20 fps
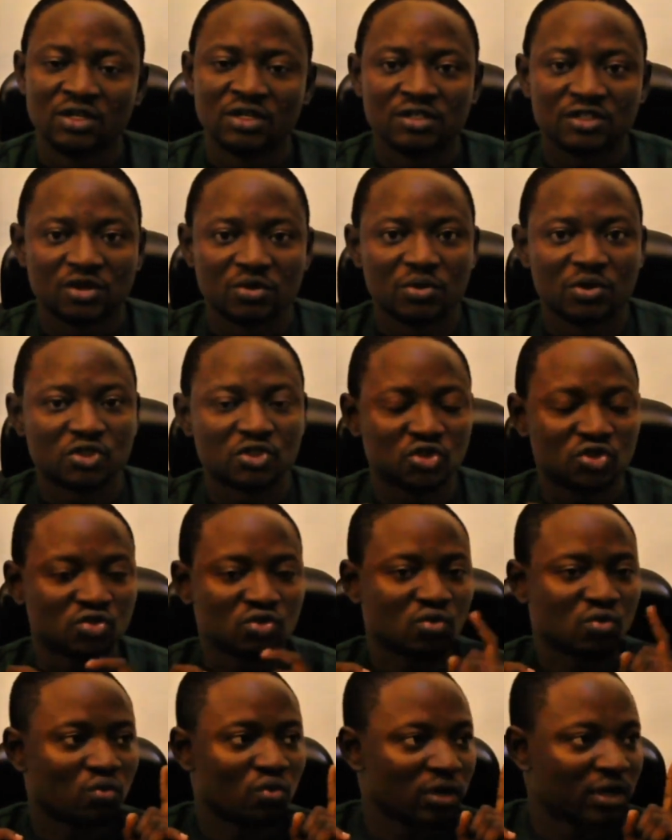Number 2,
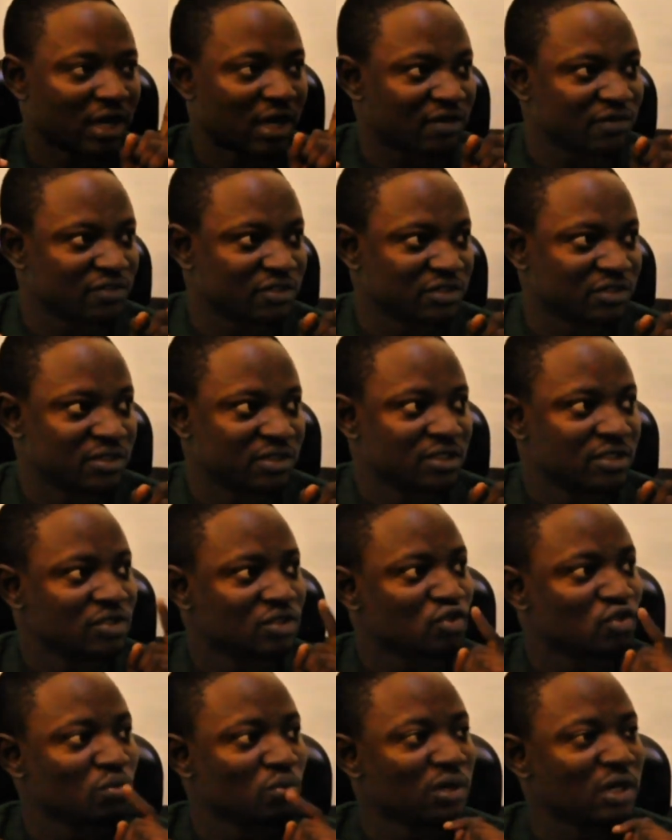we have the
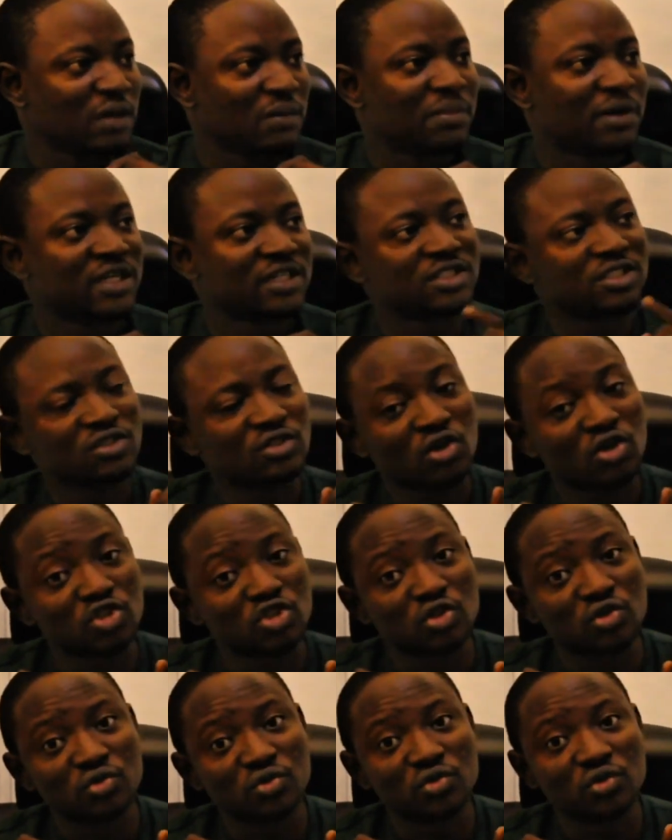tubular battery,
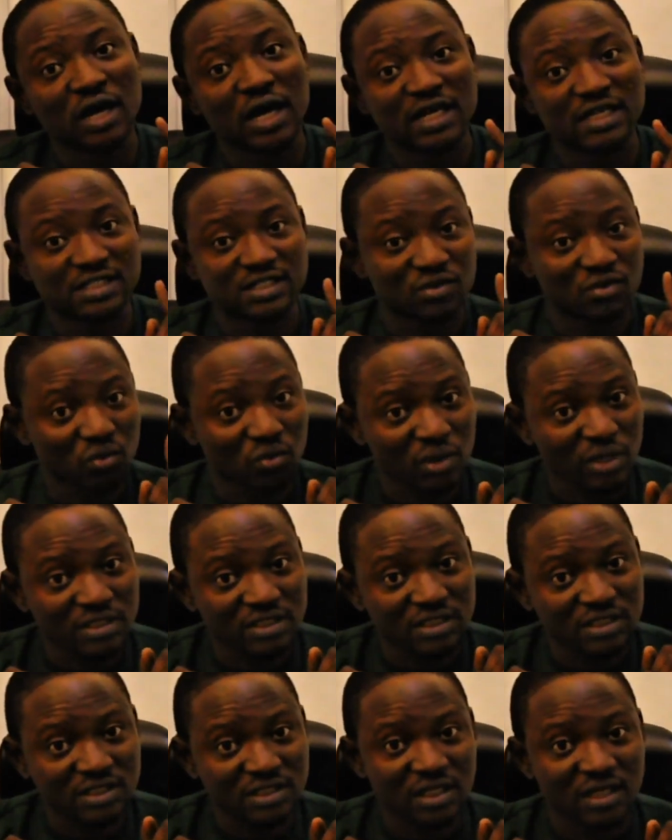also known as the wet
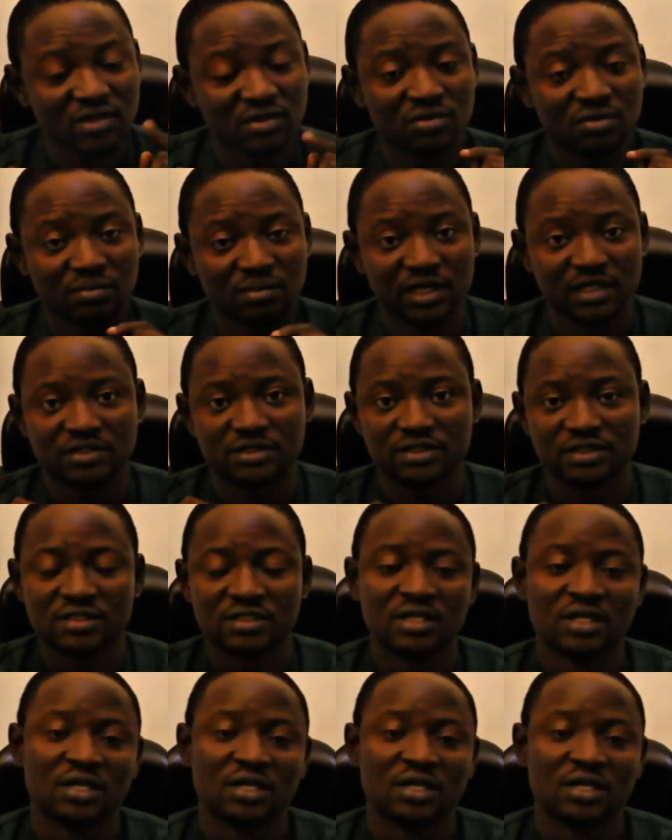cell battery.